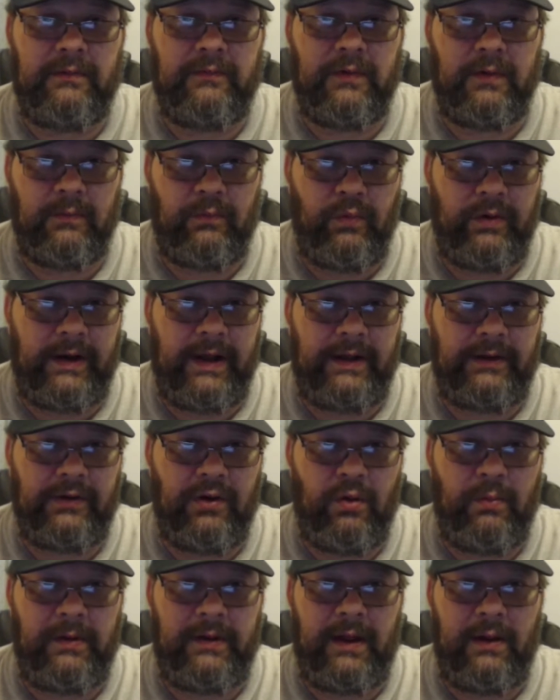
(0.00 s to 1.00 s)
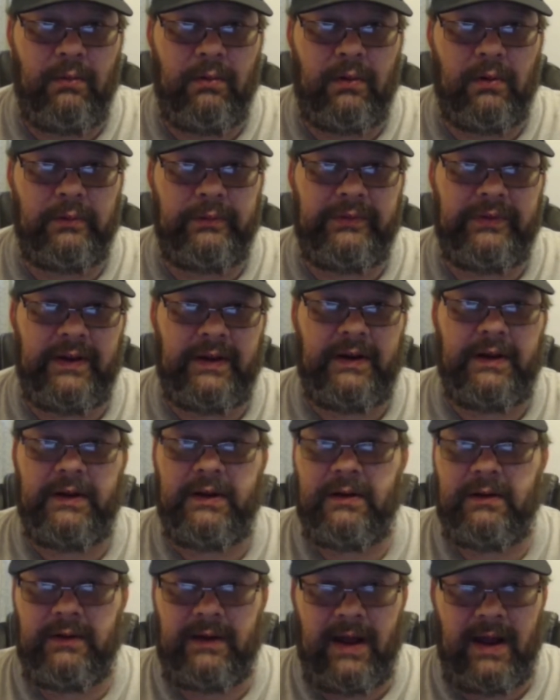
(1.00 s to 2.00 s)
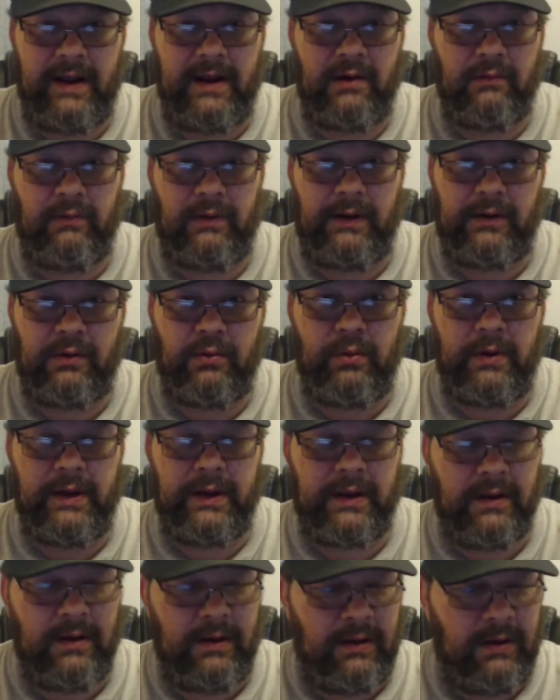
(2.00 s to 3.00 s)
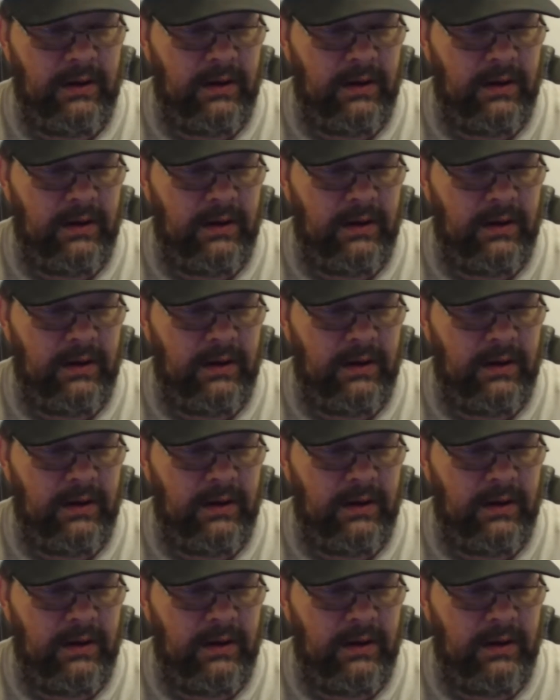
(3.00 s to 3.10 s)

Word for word: from when they told me they were going to send it. Got here really quick.